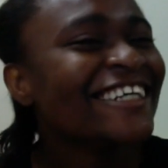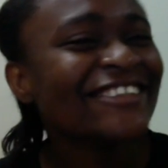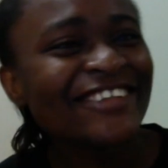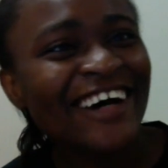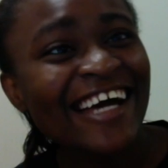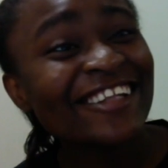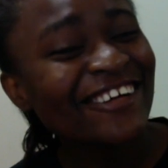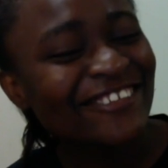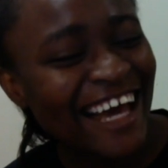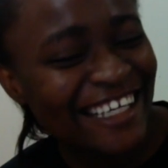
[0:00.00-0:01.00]
So I
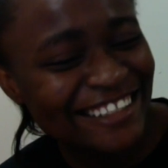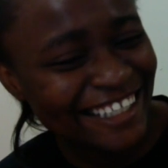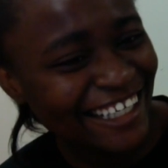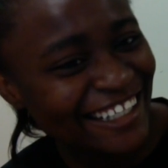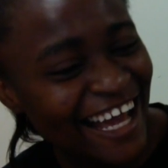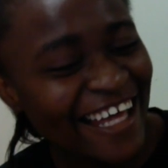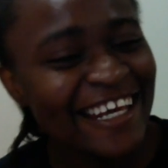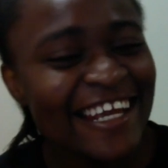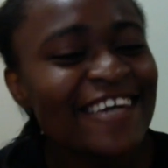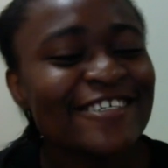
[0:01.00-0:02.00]
love that he said that,
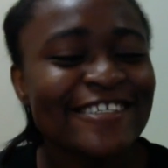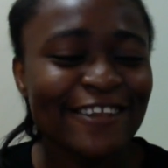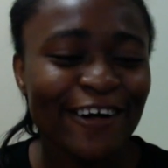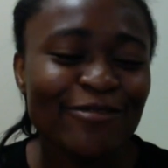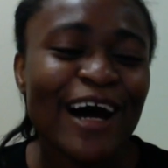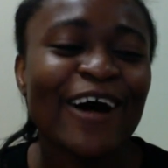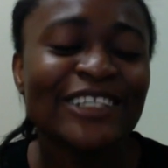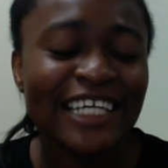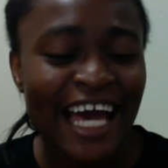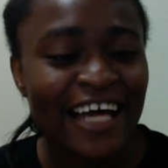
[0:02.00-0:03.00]
and I just love how
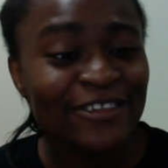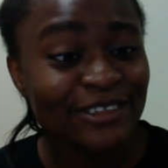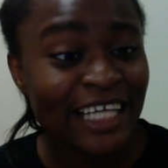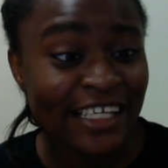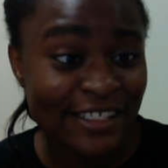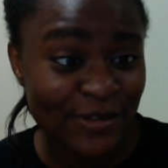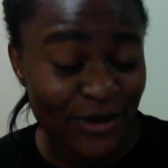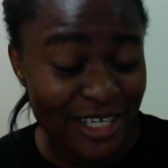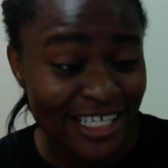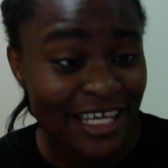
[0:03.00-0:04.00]
they handled that
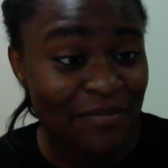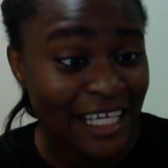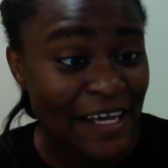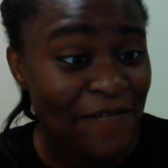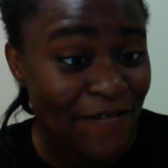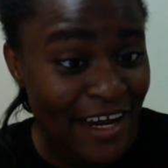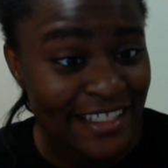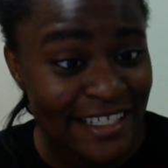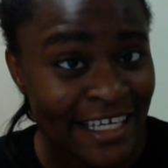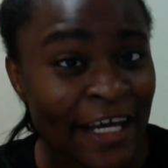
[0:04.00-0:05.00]
situation and became
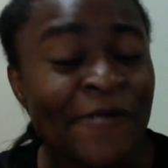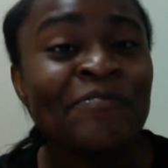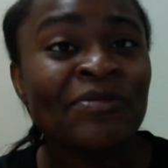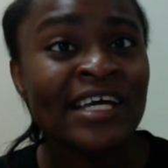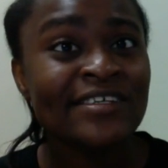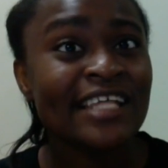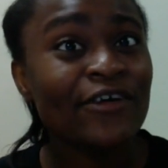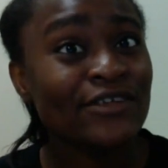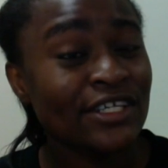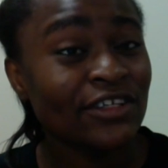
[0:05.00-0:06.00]
friends again. So
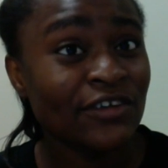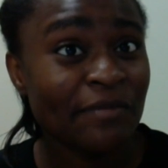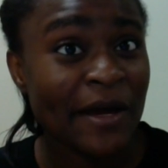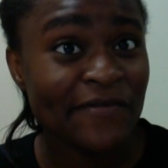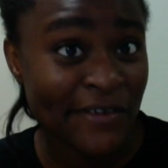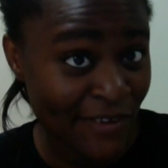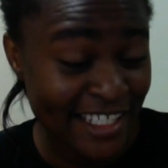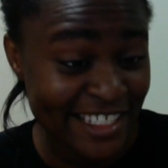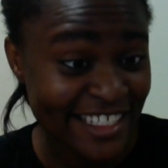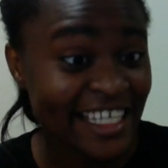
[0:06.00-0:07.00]
that was another of my
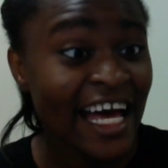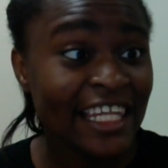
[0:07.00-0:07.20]
favorite scene.